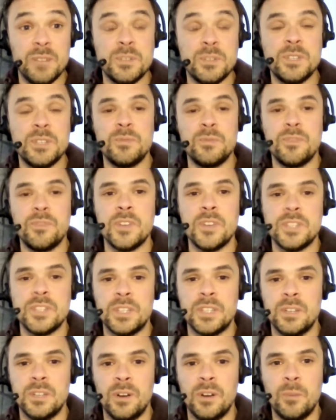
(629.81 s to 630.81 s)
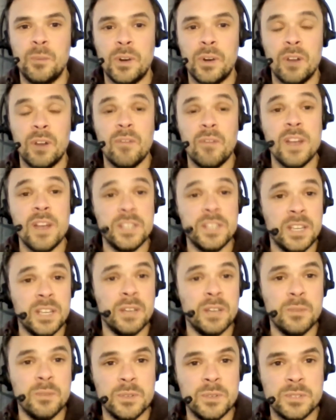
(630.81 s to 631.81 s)
Which is the first thing that when I read
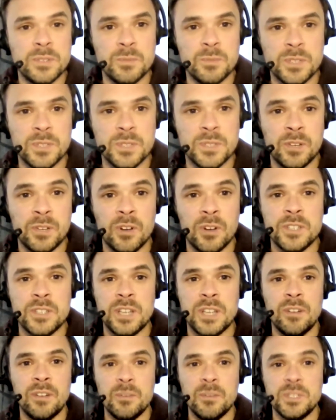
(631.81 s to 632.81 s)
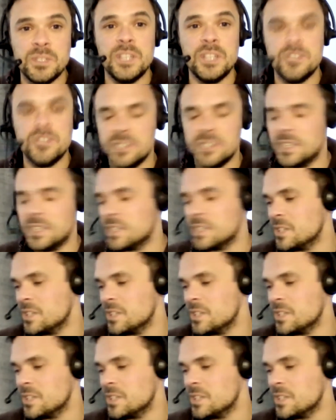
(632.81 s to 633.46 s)
it was the criteria was interesting.